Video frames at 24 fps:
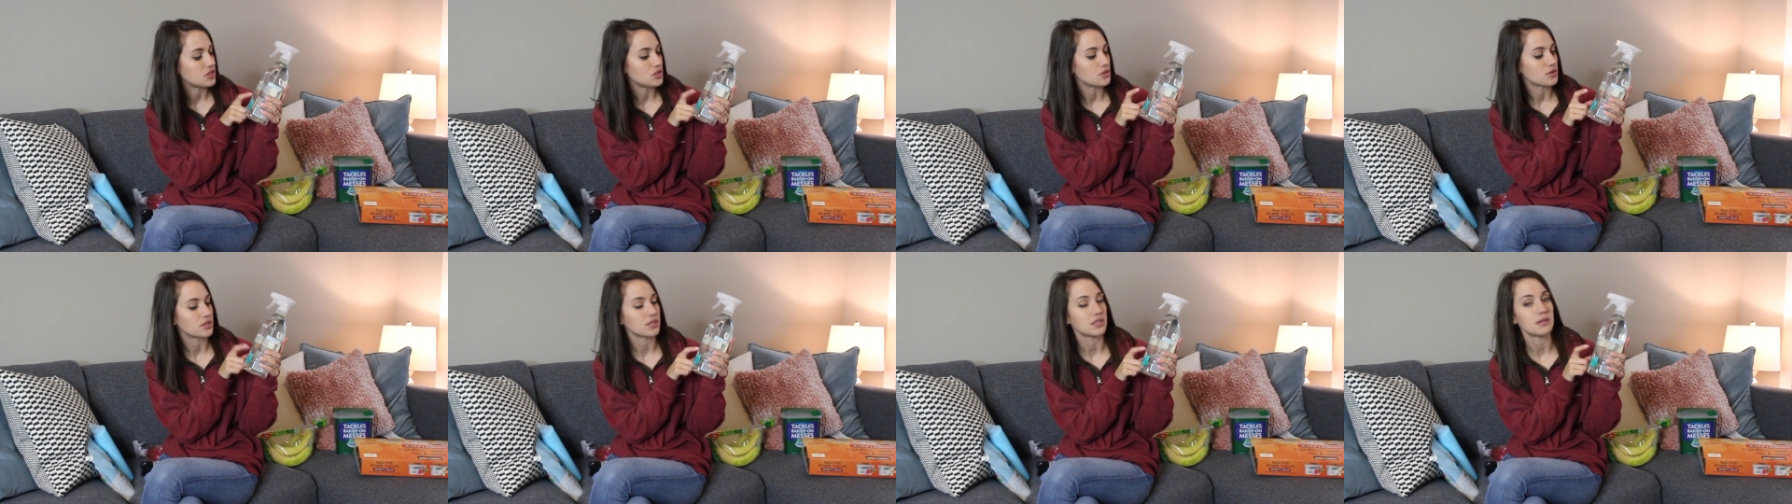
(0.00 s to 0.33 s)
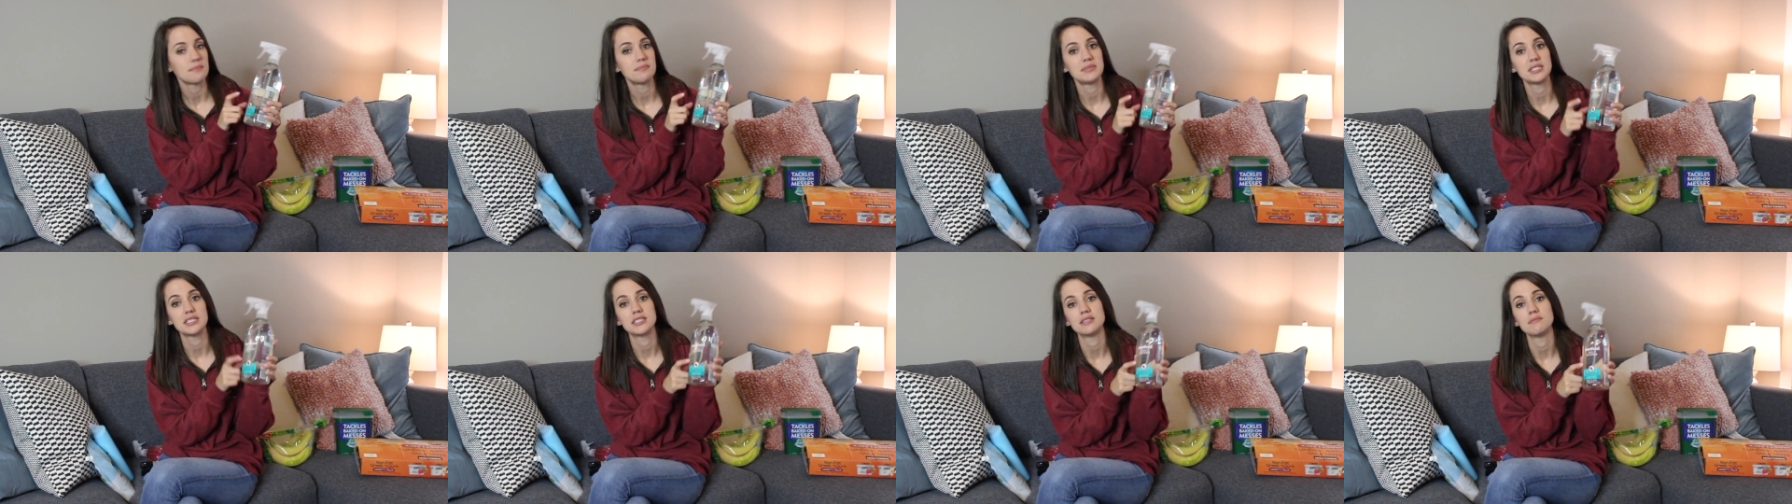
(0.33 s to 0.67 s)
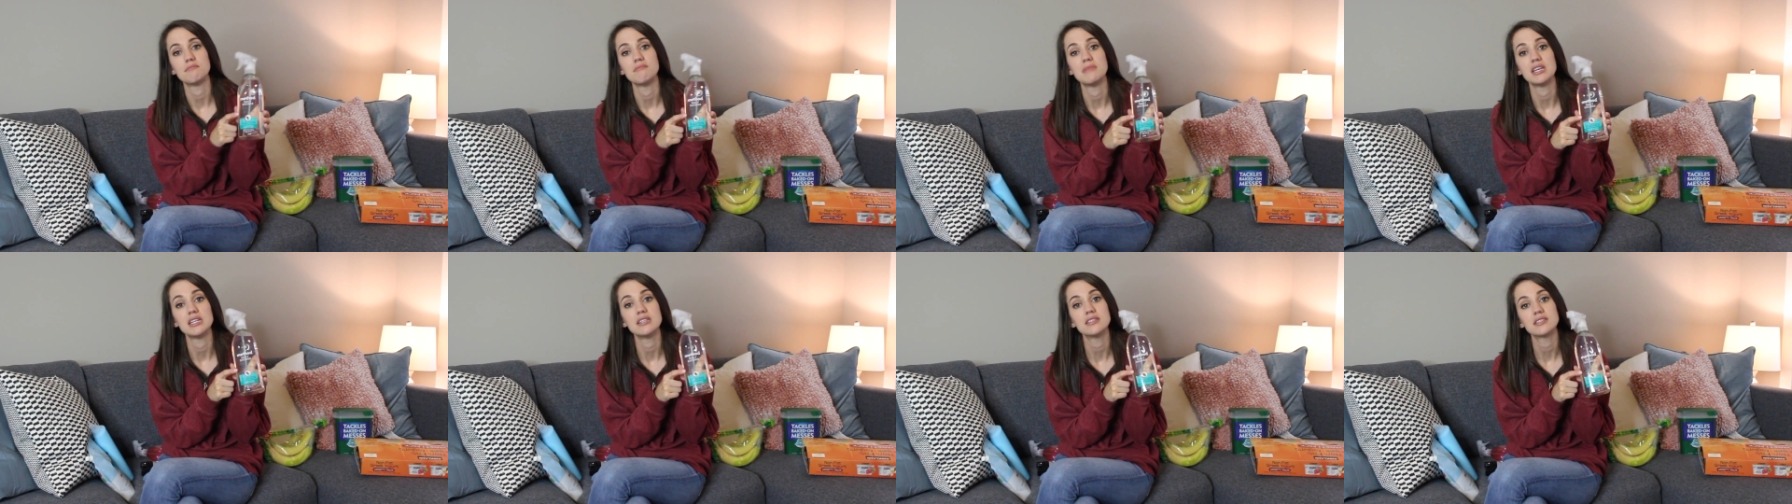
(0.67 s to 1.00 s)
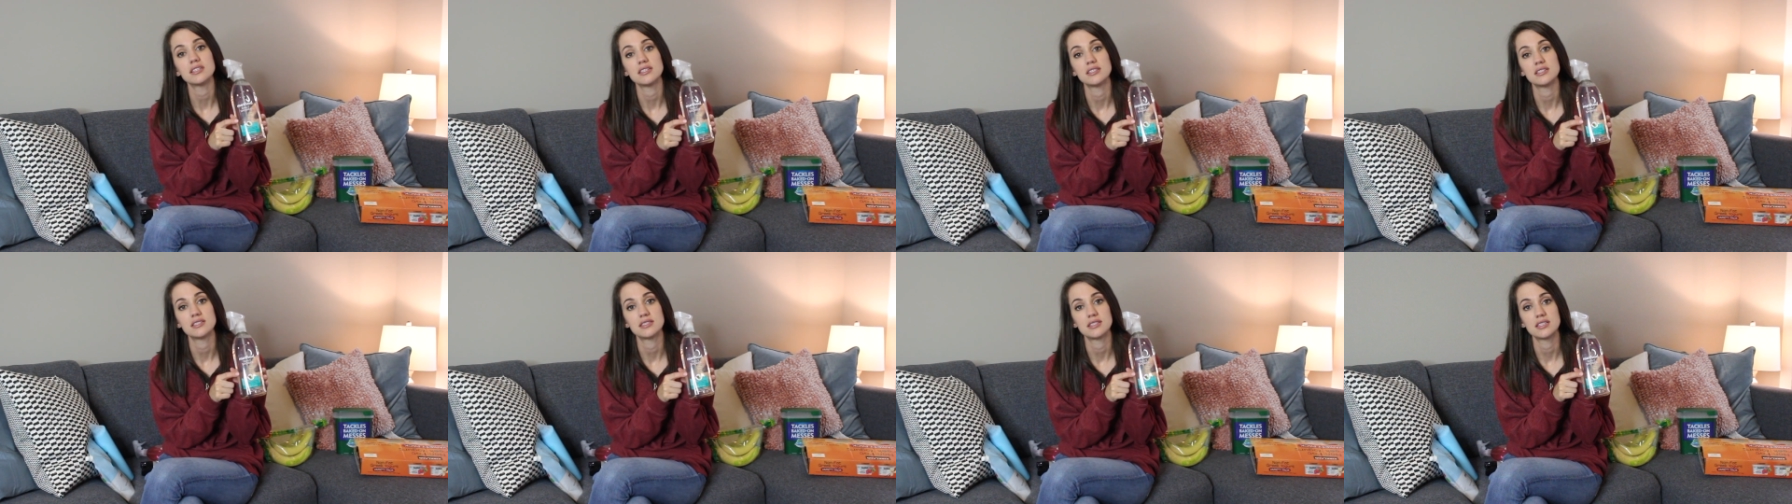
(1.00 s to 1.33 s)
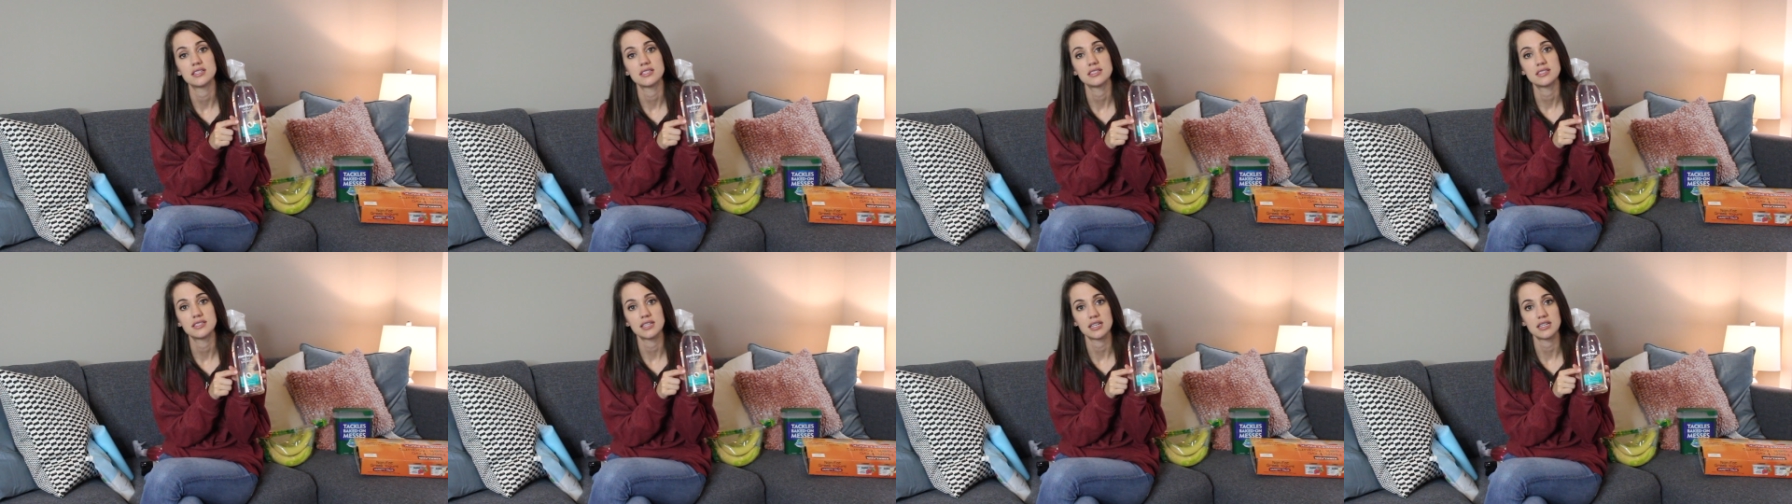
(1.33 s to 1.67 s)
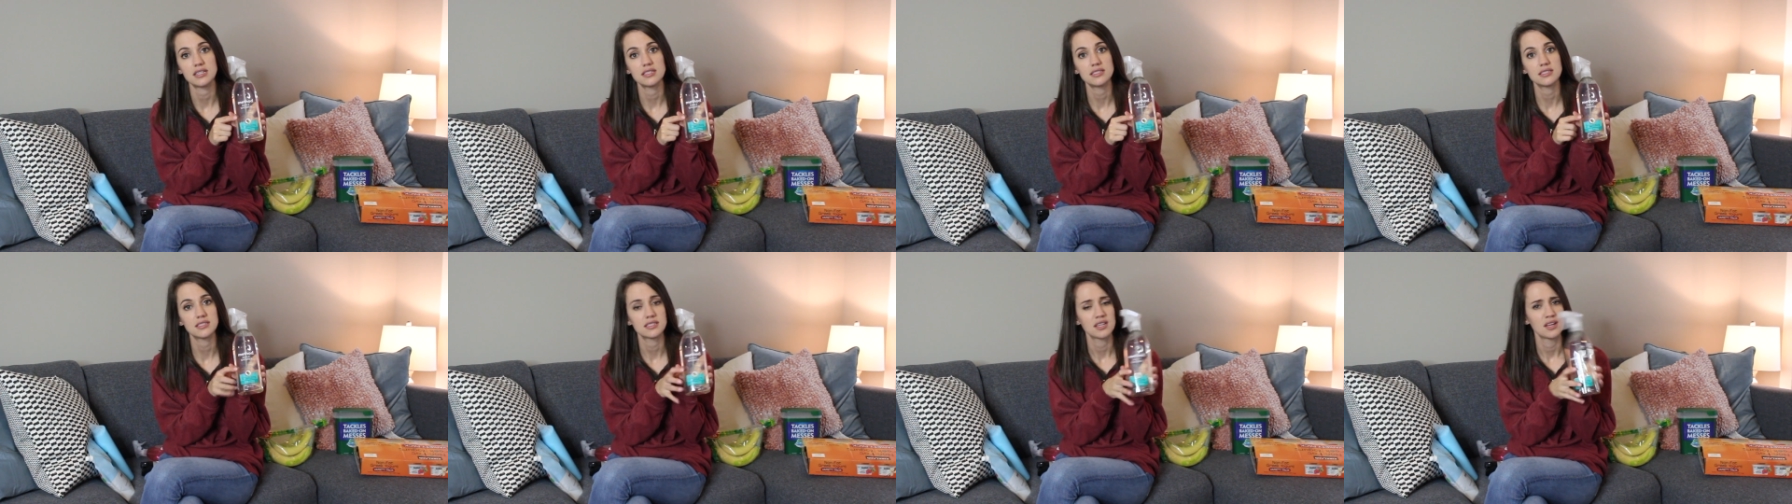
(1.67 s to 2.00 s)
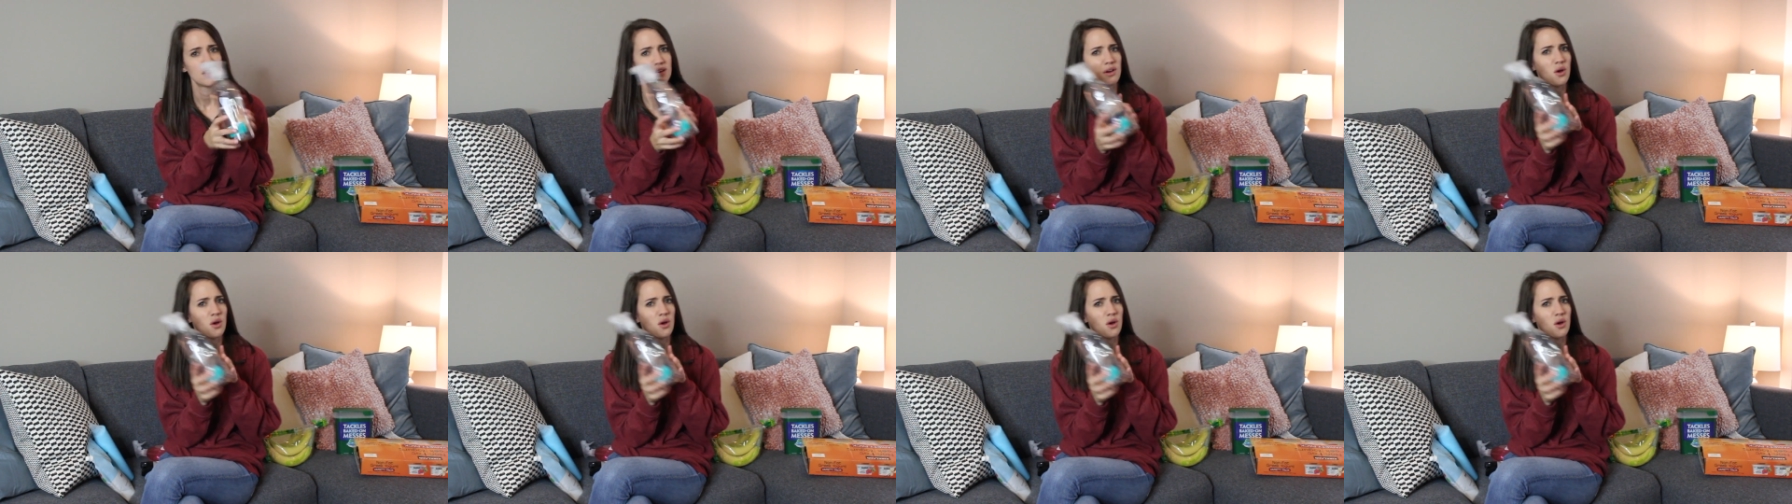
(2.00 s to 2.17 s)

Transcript: Eucalyptus mint is this scent.